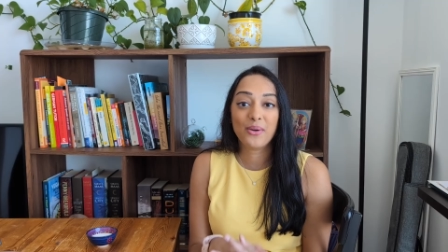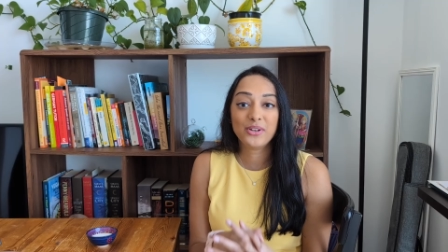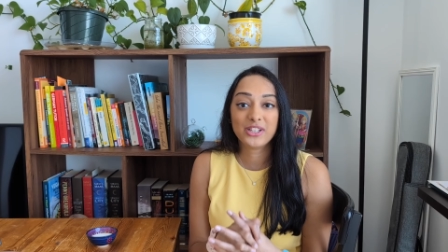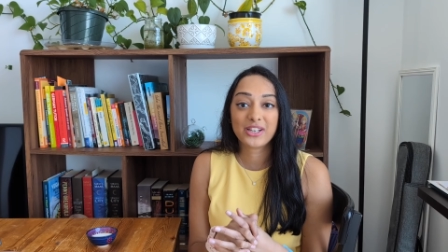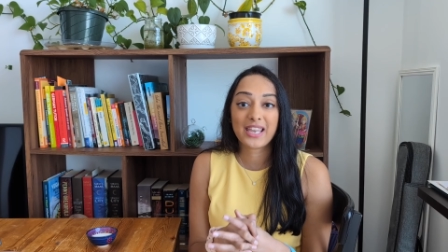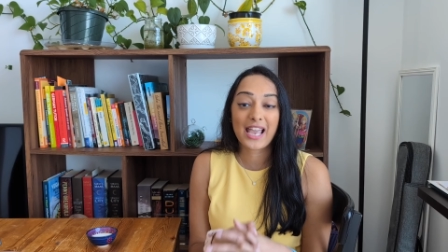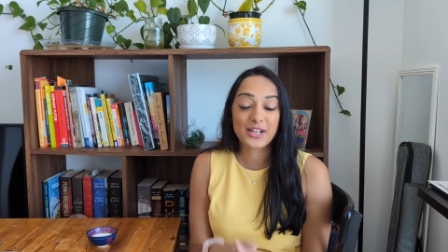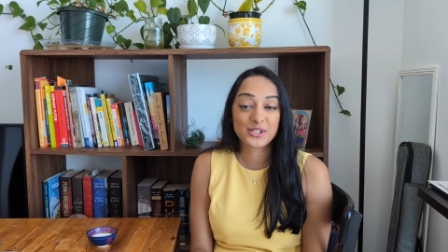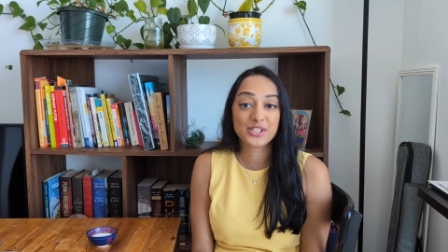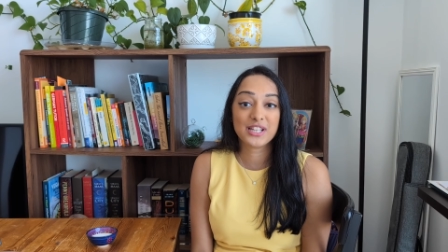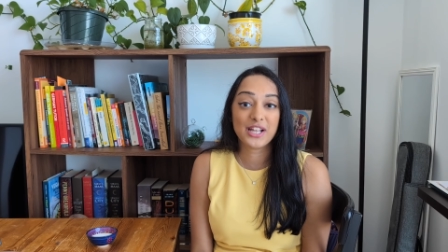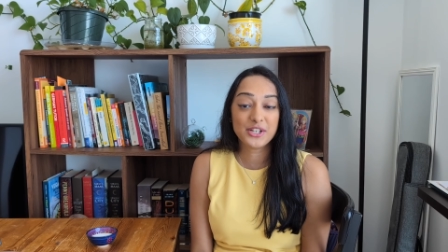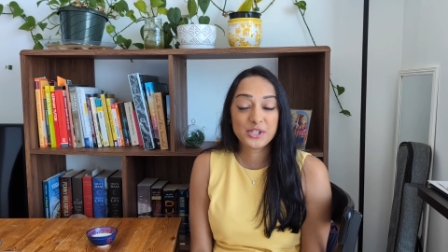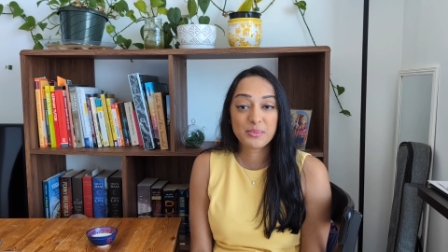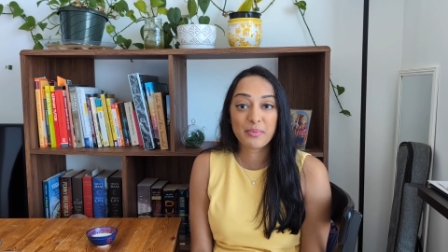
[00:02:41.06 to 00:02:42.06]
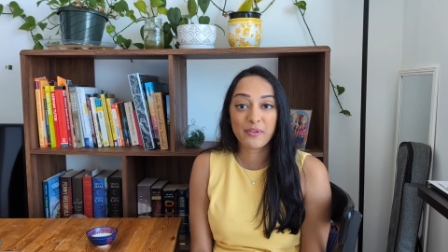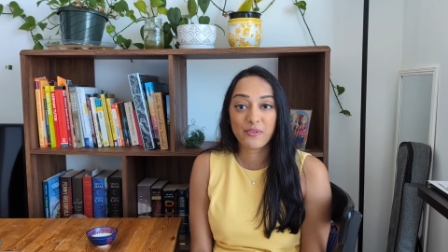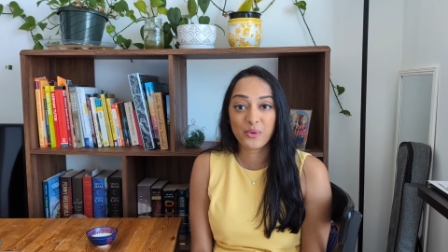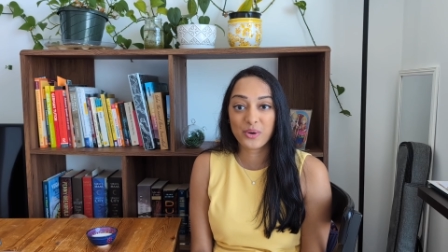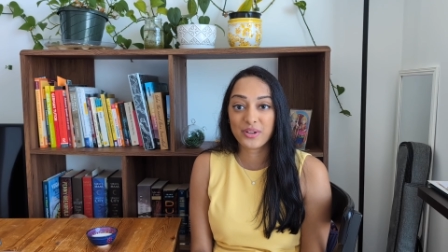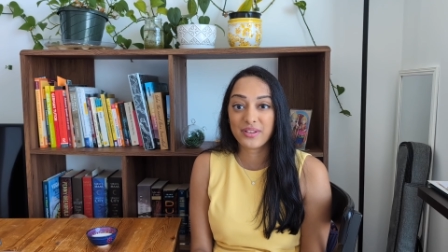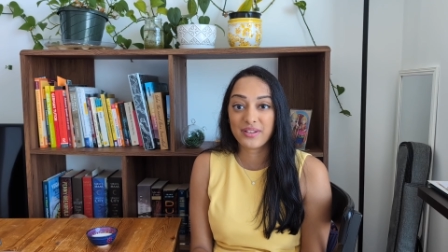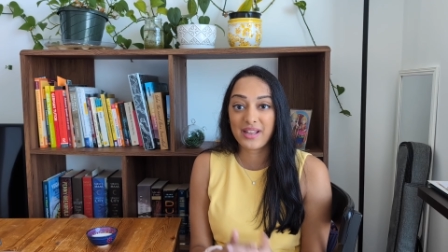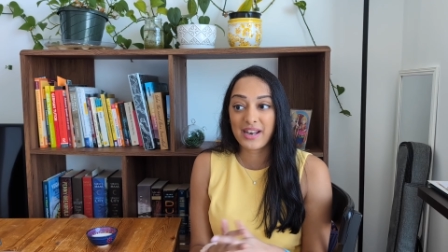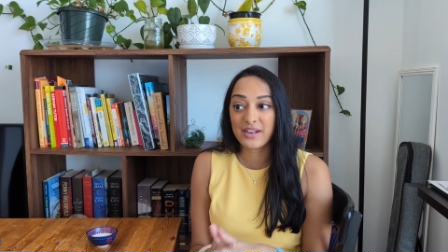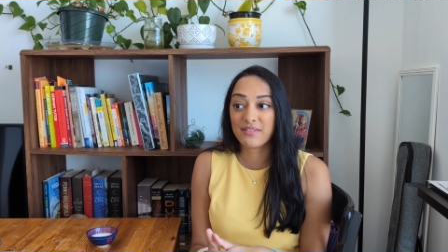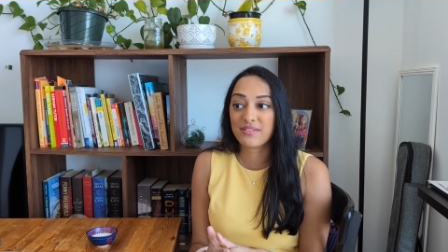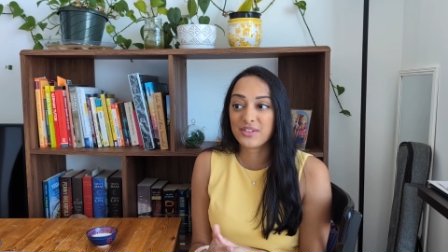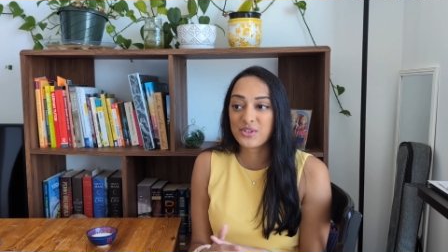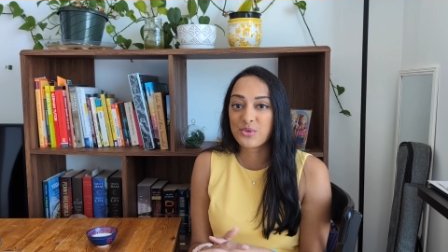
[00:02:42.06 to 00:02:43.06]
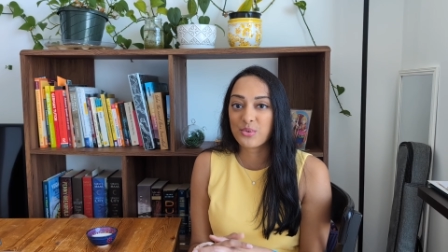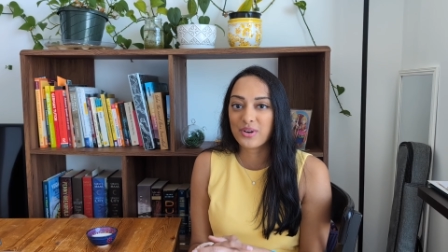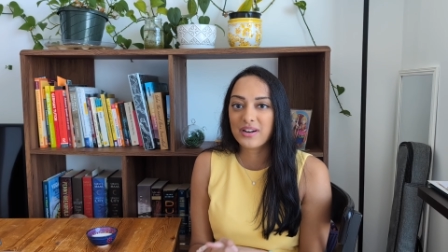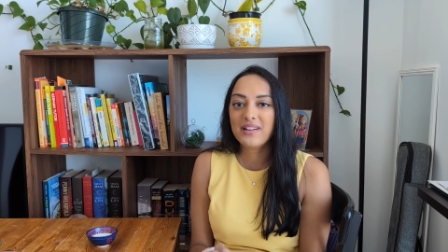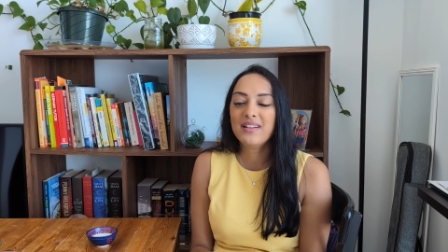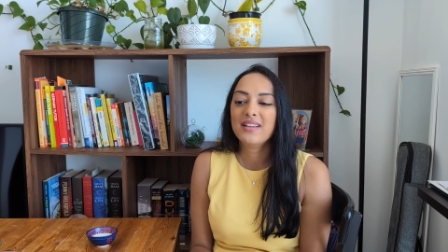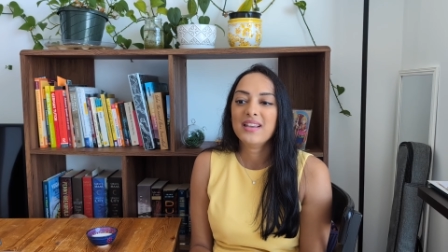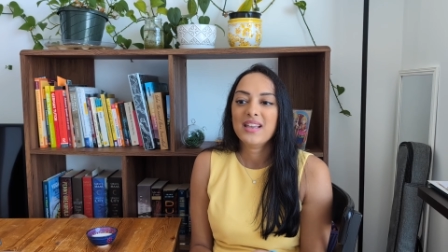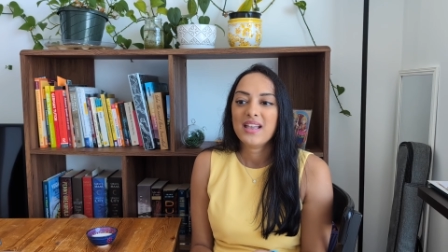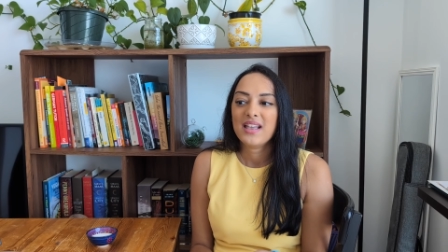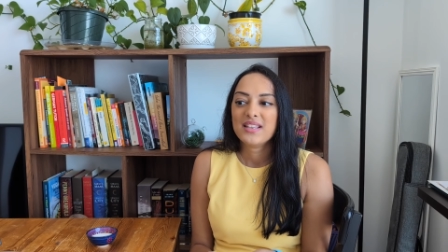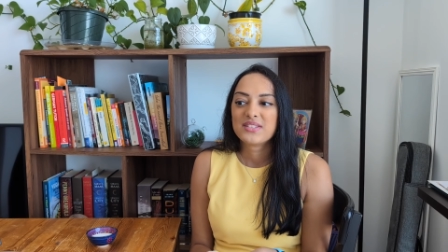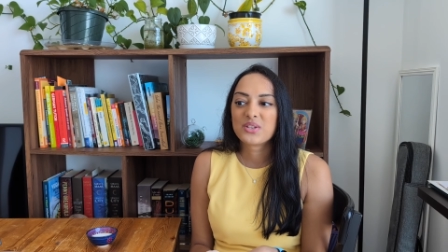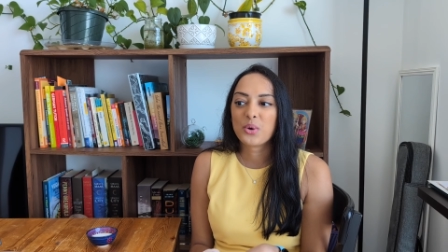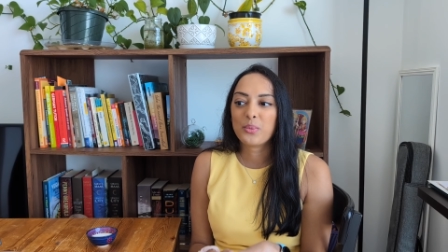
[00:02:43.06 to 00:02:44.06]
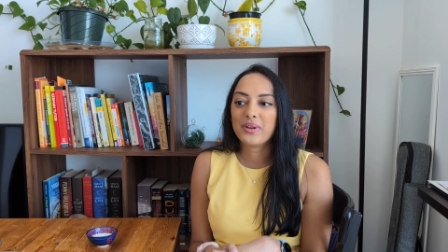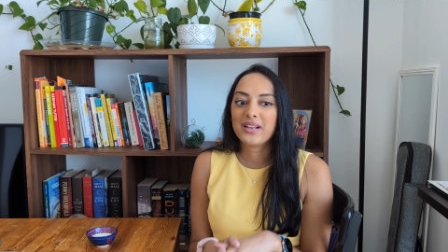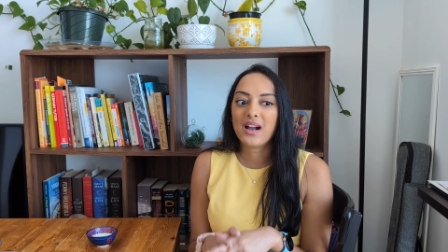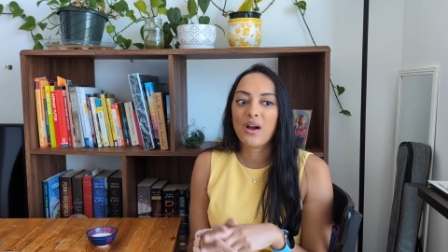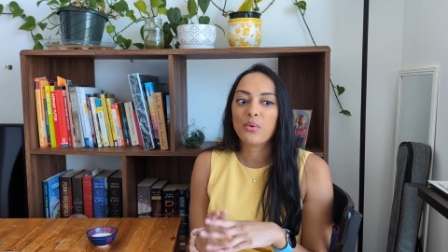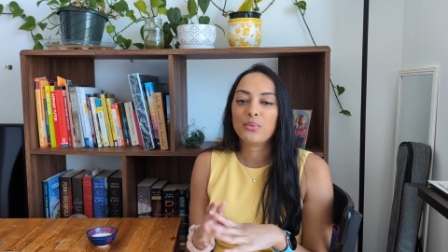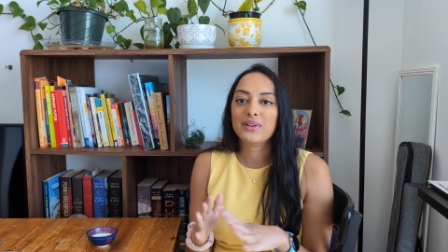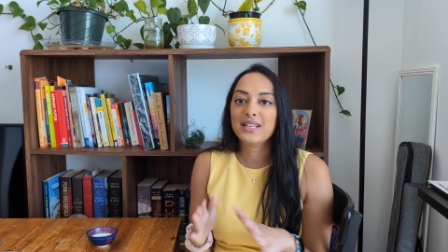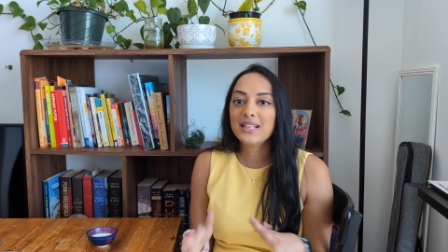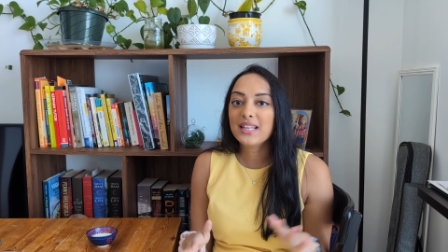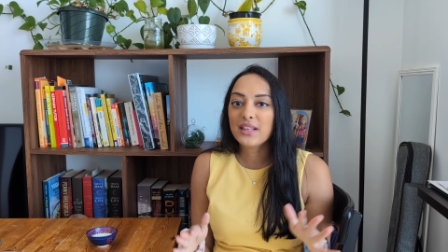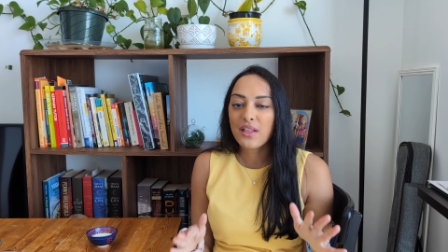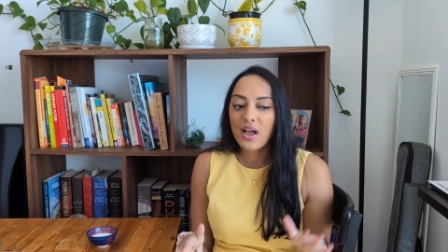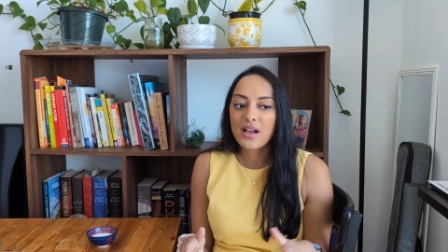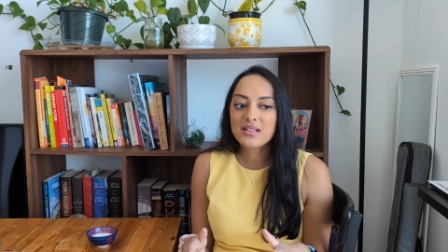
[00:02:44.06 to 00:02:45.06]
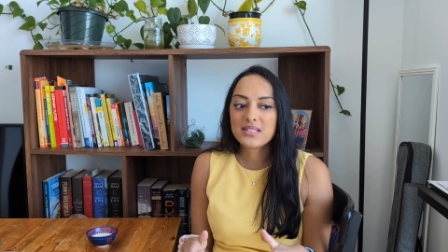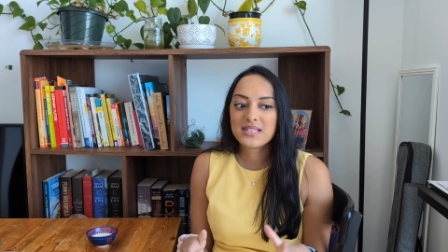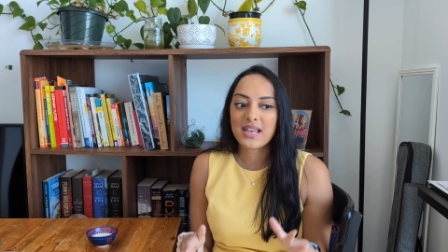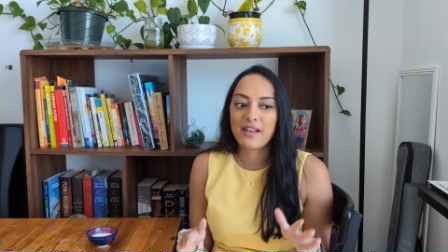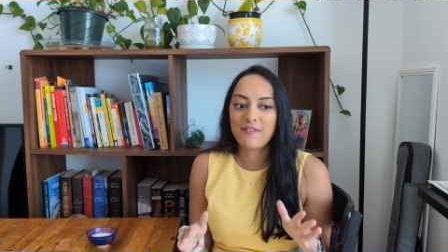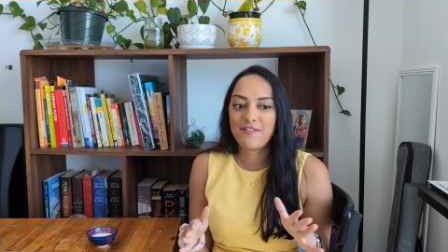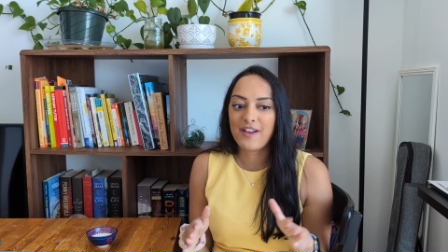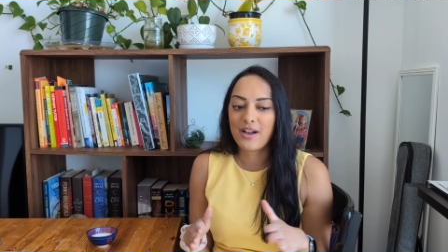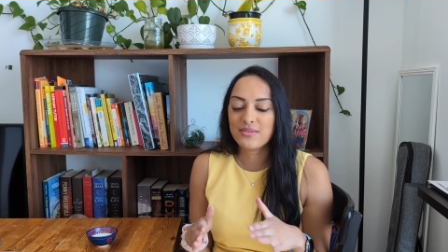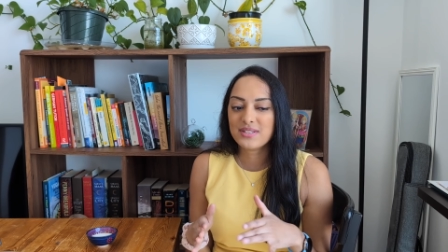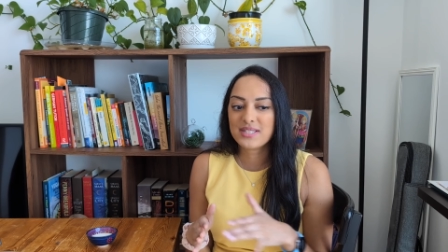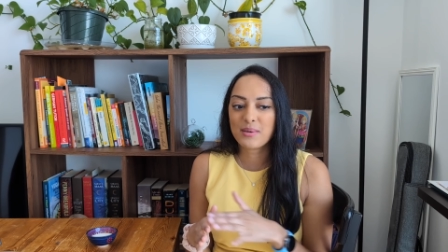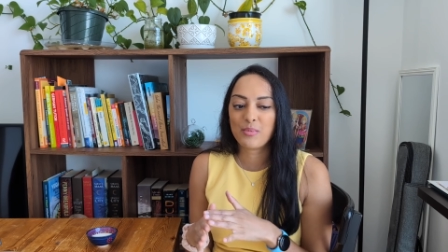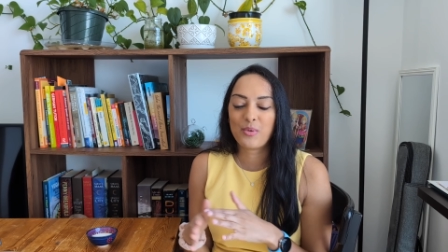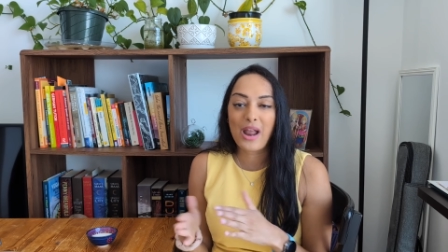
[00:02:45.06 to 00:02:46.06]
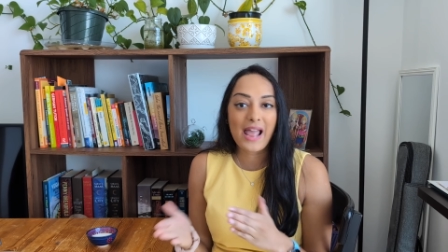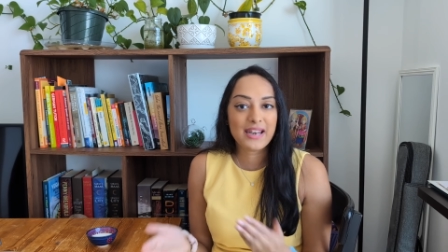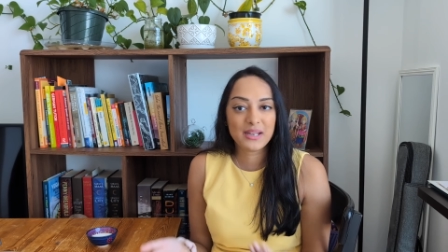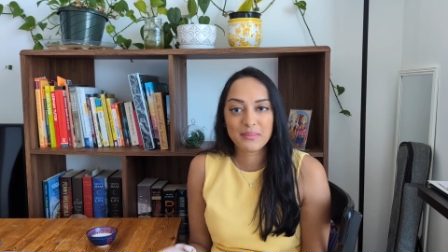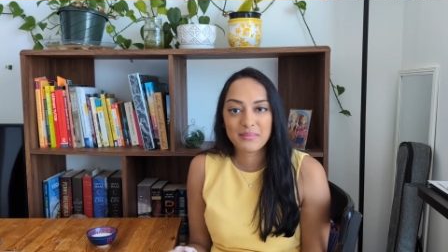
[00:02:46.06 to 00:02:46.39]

to catch lunch before the end of the tour. So we got really lost and found some random